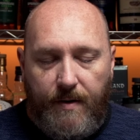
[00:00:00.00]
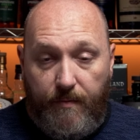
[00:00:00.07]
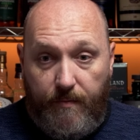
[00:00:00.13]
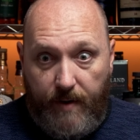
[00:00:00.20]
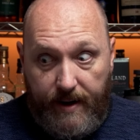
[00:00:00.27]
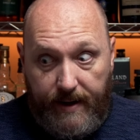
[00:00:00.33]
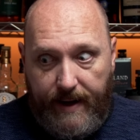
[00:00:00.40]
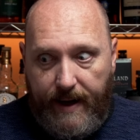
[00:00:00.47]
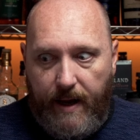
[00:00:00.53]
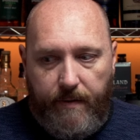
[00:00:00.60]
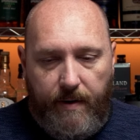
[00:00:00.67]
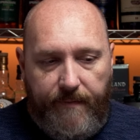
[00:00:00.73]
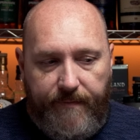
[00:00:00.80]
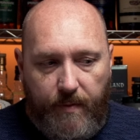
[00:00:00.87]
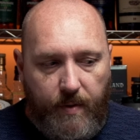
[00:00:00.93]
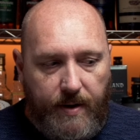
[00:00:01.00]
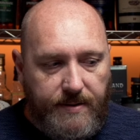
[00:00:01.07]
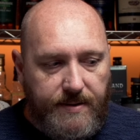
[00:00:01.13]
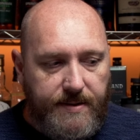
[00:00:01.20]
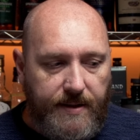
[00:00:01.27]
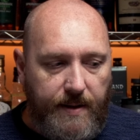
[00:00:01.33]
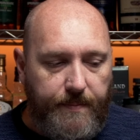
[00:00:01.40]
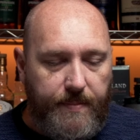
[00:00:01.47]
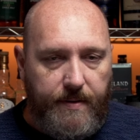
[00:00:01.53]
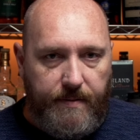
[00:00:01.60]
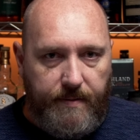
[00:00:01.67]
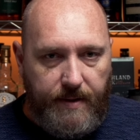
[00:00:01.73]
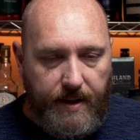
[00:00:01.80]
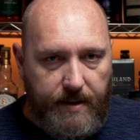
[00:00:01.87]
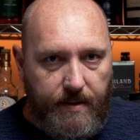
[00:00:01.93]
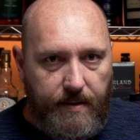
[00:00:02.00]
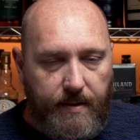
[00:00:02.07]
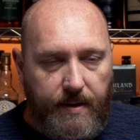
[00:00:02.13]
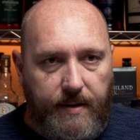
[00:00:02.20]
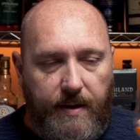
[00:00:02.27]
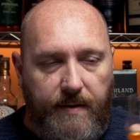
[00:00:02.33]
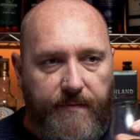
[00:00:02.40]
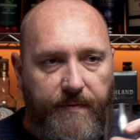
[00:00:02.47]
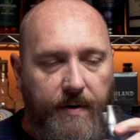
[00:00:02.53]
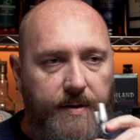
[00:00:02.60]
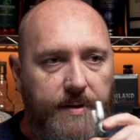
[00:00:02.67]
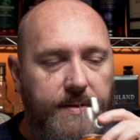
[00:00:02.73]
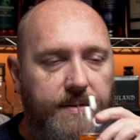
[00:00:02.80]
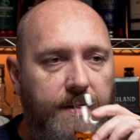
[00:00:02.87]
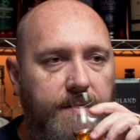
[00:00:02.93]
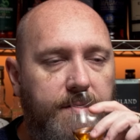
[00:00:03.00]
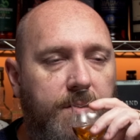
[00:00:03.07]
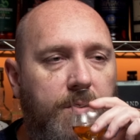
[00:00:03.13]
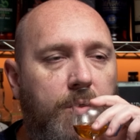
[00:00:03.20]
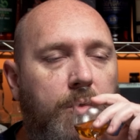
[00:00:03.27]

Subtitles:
right now off of one sip than the Glenfarclas does.